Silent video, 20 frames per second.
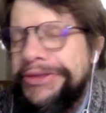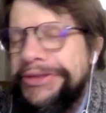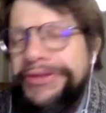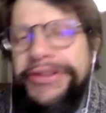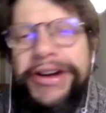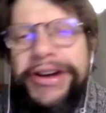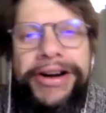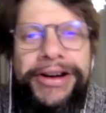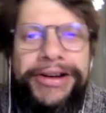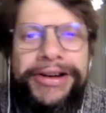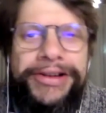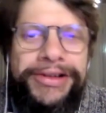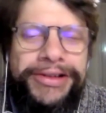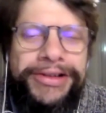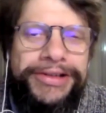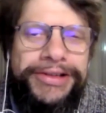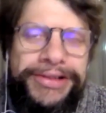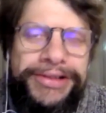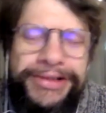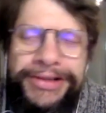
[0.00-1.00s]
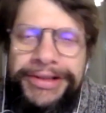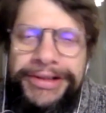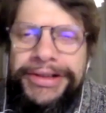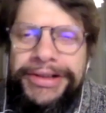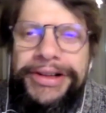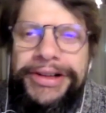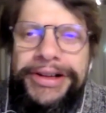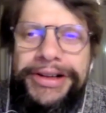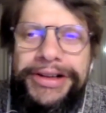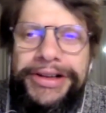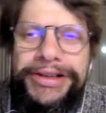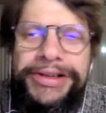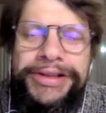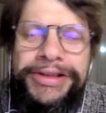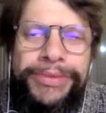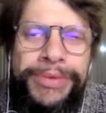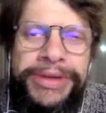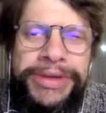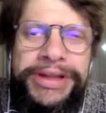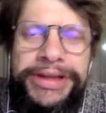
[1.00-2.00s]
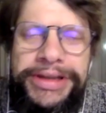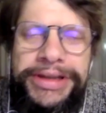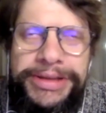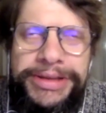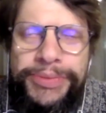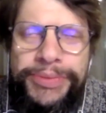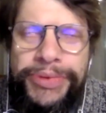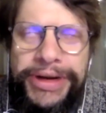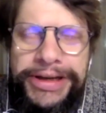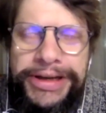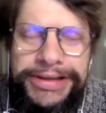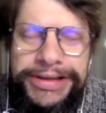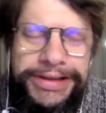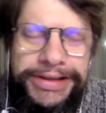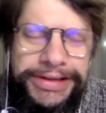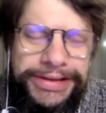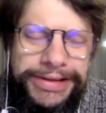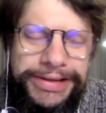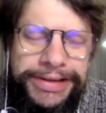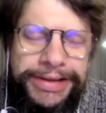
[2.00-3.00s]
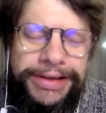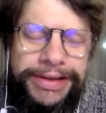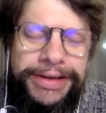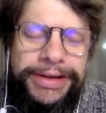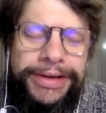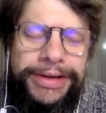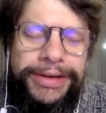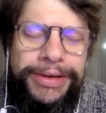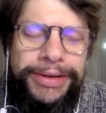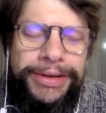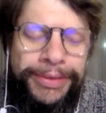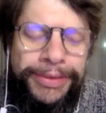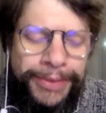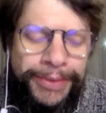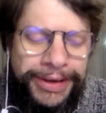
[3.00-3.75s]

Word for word: far in, with this practice, mm -hmm.